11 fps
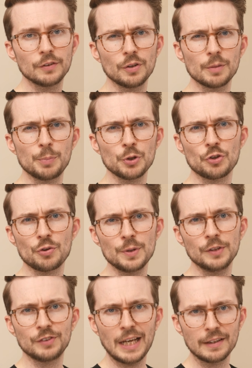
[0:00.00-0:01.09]
to the Push 3
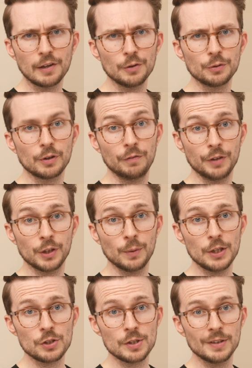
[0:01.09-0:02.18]
standalone
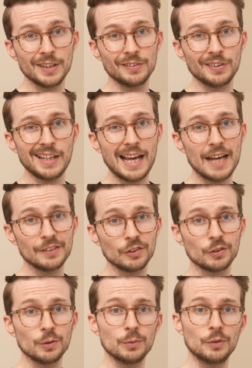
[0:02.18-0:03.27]
configuration is that it has its own